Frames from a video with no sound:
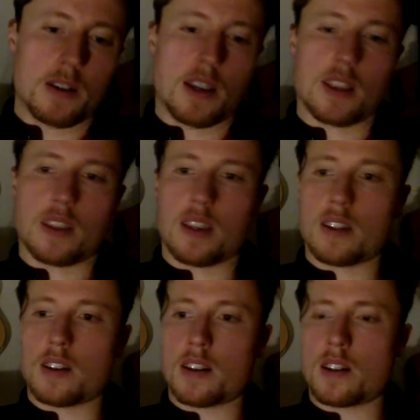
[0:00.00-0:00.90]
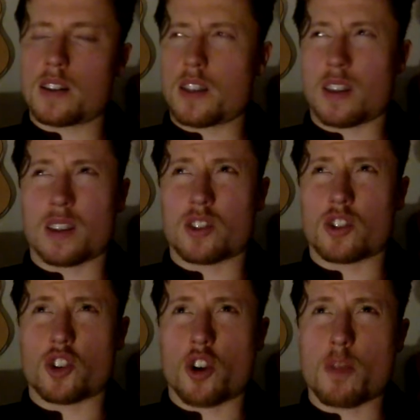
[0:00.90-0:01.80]
And then I think
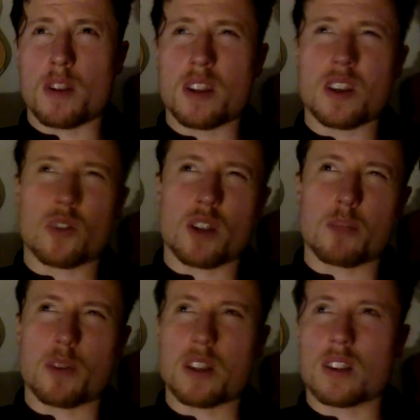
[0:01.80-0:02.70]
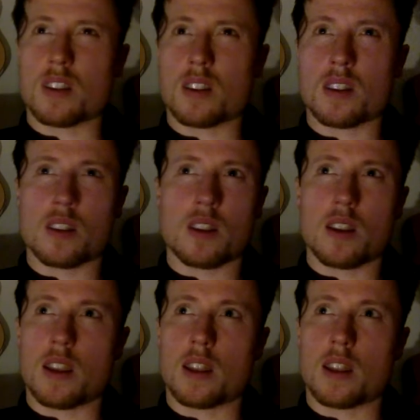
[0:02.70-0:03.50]
it's Germany, Great Britain,